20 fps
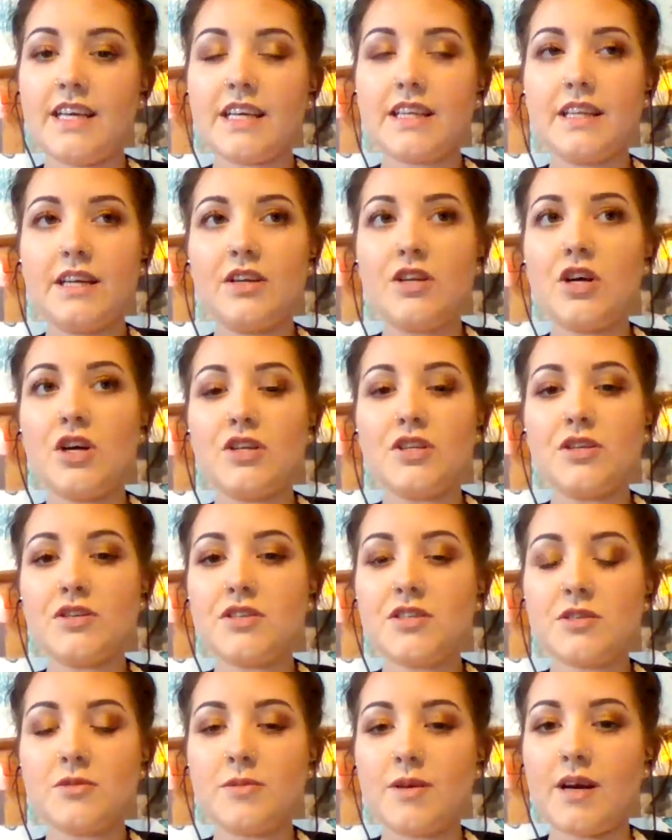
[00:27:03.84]
they're not used
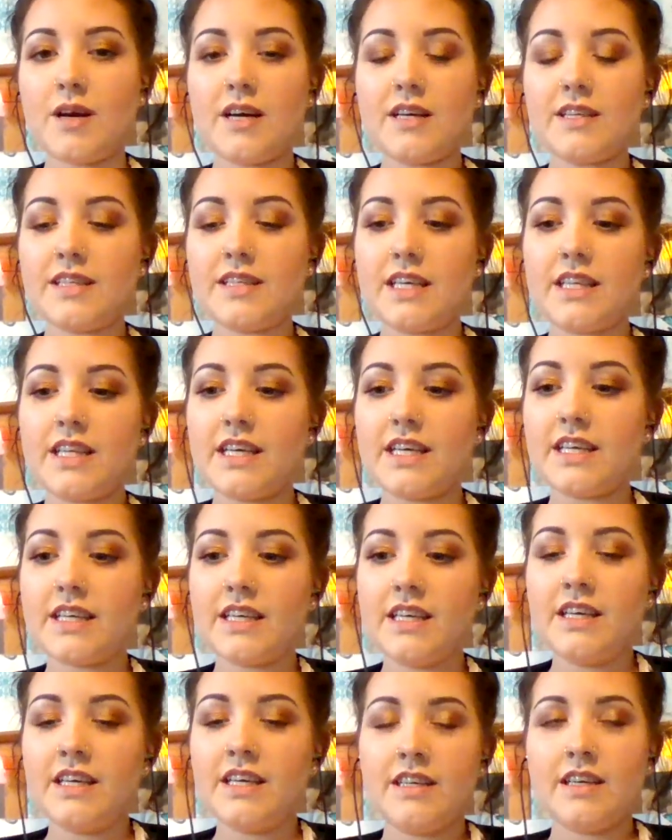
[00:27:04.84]
to it, are they? Like,
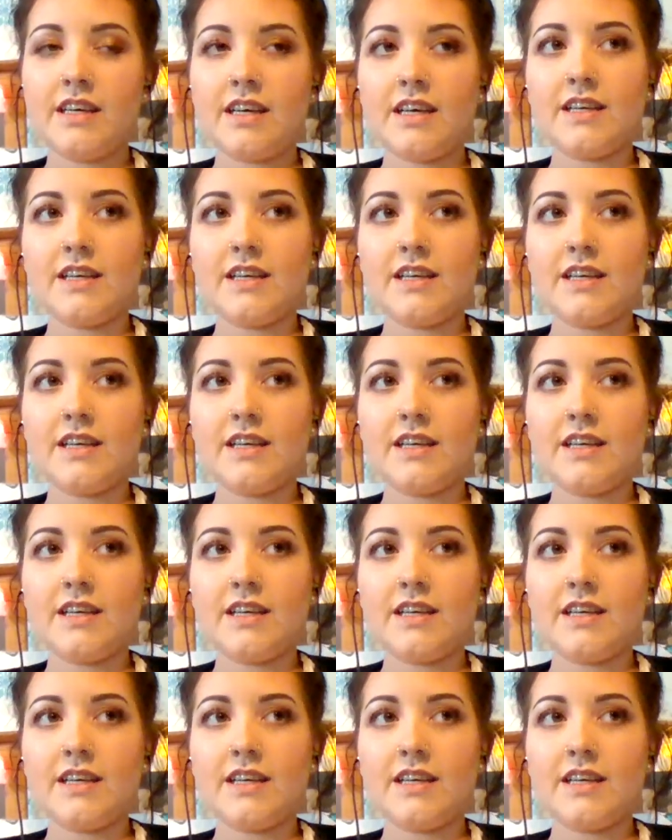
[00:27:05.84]
I